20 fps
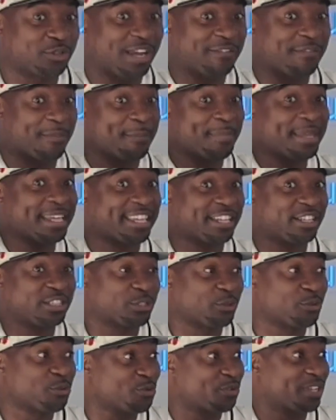that you have a big
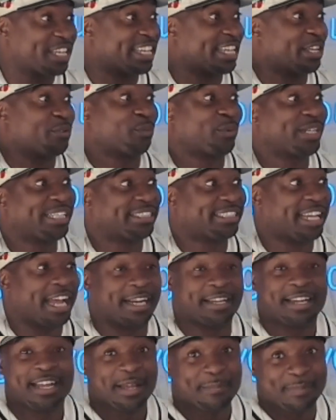year so you can get
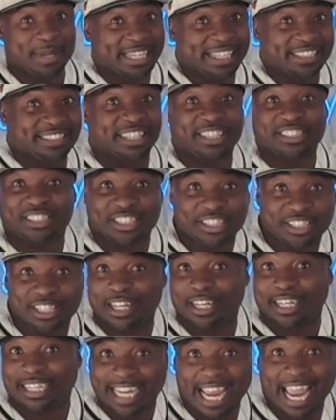re-signed. Because there's a
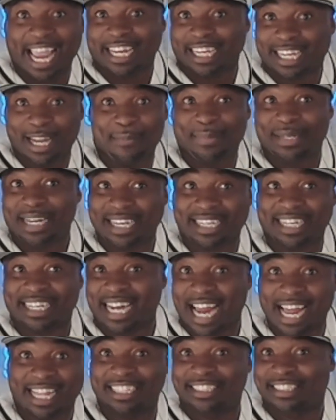young cat coming out
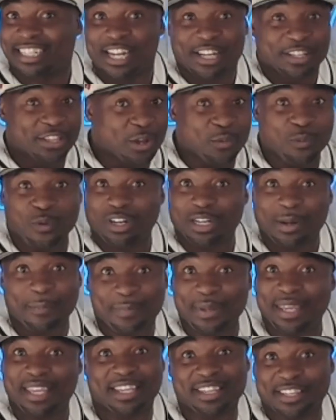of college that want
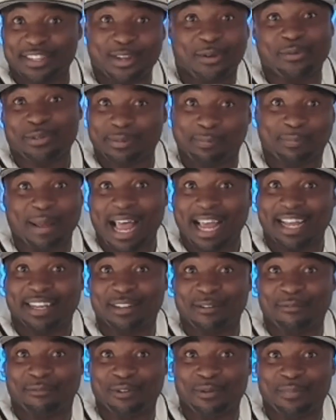to be in your
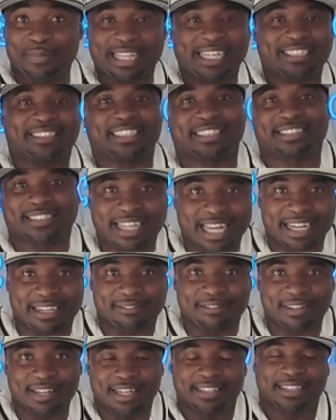spot. You feel me? That's just
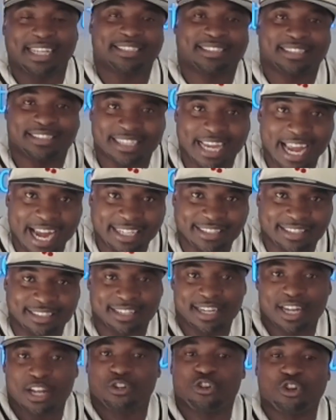life. That's just
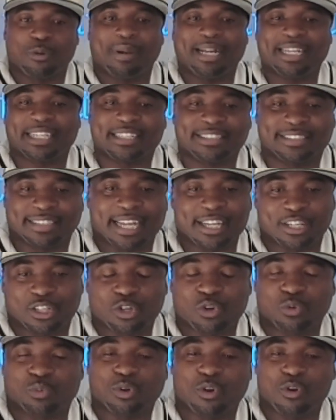acting. Nobody can
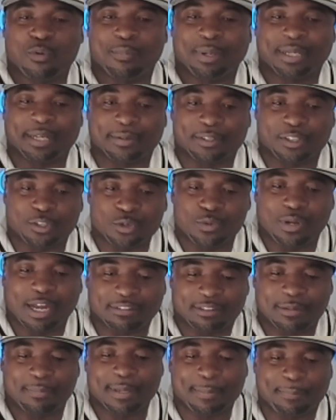take your role, but you
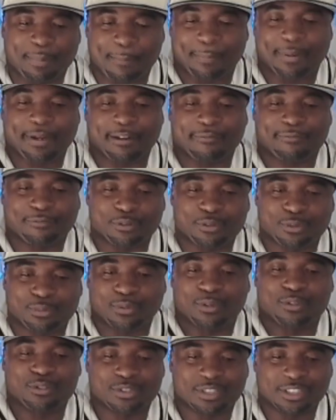have to be prepared for the
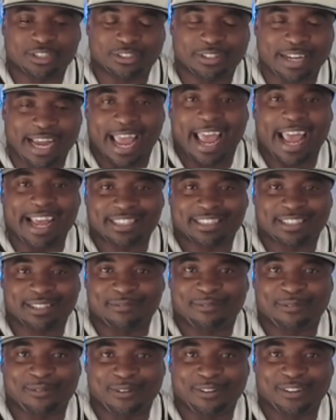roles that you're
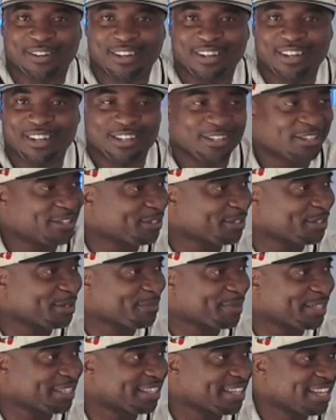asking for. You know
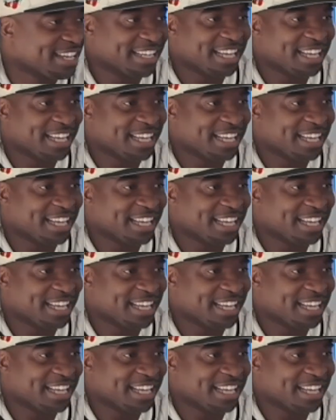what I mean?